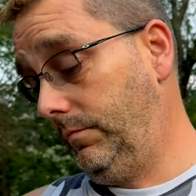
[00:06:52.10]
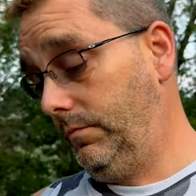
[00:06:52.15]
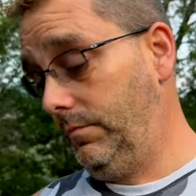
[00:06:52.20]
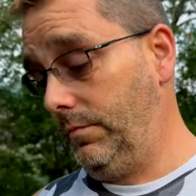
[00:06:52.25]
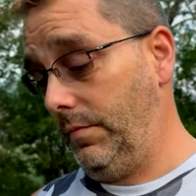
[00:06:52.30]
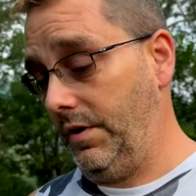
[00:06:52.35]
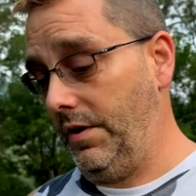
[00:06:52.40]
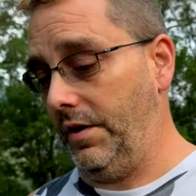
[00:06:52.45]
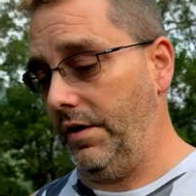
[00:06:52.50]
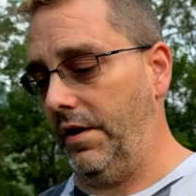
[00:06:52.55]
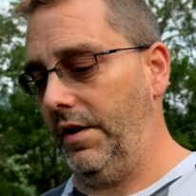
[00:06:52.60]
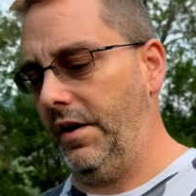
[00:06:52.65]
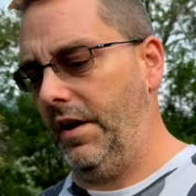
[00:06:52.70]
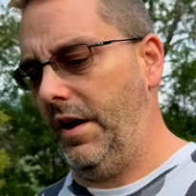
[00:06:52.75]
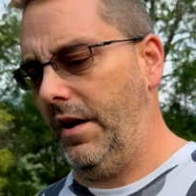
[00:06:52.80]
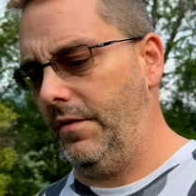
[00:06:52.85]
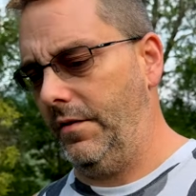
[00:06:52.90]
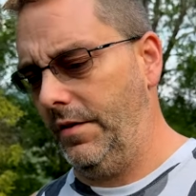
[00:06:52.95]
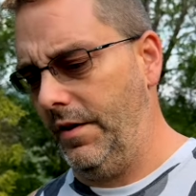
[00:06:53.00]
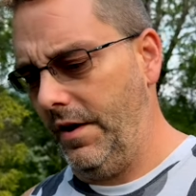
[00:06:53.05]
but I like
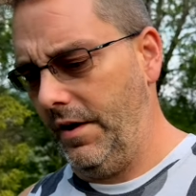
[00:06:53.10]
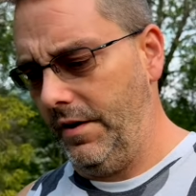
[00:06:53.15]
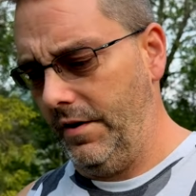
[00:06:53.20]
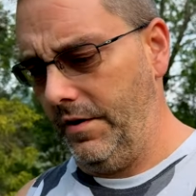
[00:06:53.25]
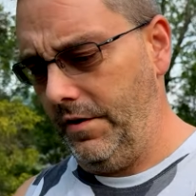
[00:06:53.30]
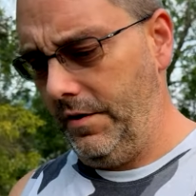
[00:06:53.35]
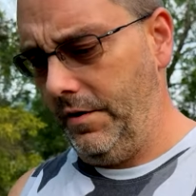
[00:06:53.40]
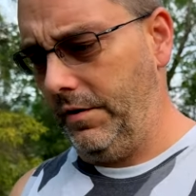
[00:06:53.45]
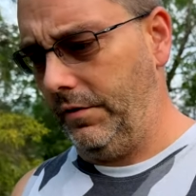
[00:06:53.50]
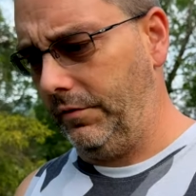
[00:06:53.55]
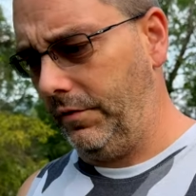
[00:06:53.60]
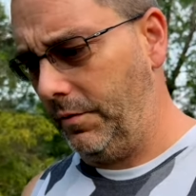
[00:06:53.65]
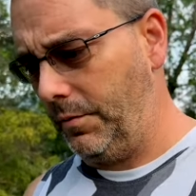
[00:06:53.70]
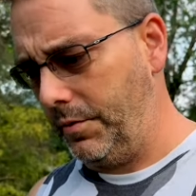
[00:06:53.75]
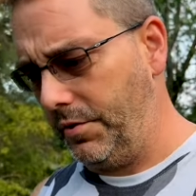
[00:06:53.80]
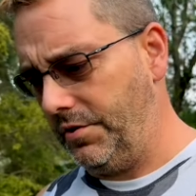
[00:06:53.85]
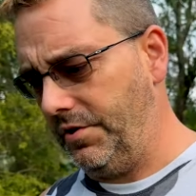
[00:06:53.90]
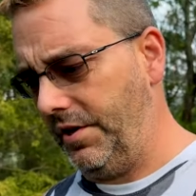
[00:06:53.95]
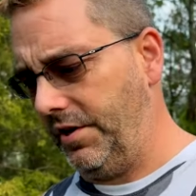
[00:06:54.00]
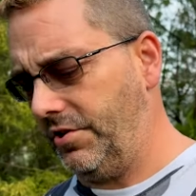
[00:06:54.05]
having that
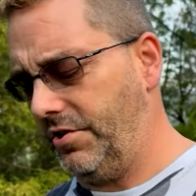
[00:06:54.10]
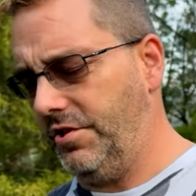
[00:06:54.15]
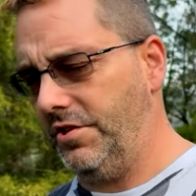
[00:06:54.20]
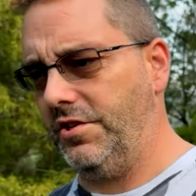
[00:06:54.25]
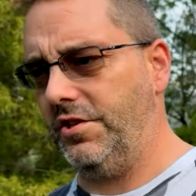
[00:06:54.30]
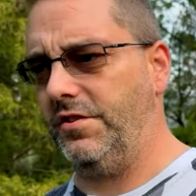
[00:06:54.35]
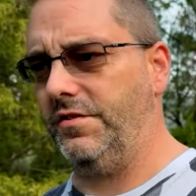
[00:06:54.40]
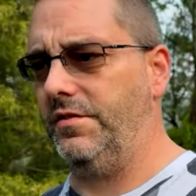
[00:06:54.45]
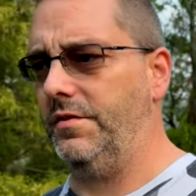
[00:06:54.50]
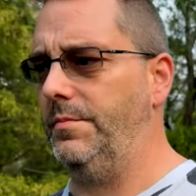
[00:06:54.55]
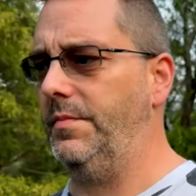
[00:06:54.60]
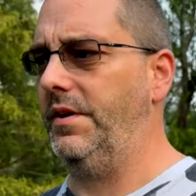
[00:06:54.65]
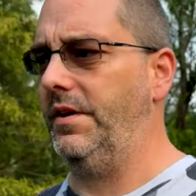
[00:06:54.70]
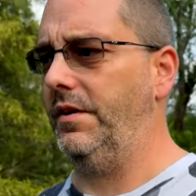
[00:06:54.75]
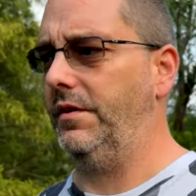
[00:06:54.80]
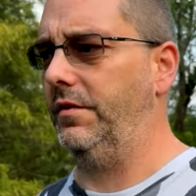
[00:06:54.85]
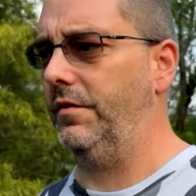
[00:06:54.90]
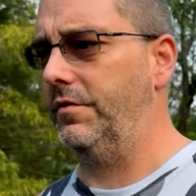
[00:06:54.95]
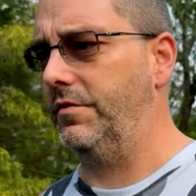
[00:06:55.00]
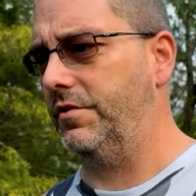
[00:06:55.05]
lower section. Just to me,
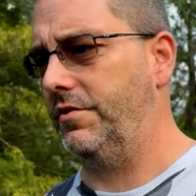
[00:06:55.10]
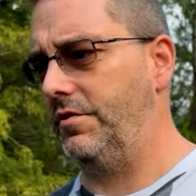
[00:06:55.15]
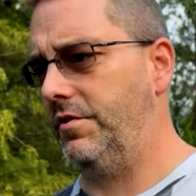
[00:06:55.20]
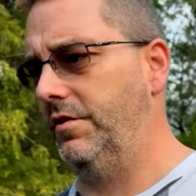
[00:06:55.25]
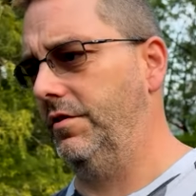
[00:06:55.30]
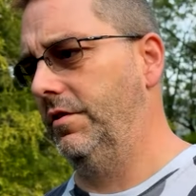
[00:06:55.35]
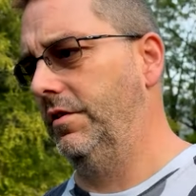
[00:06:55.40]
it looks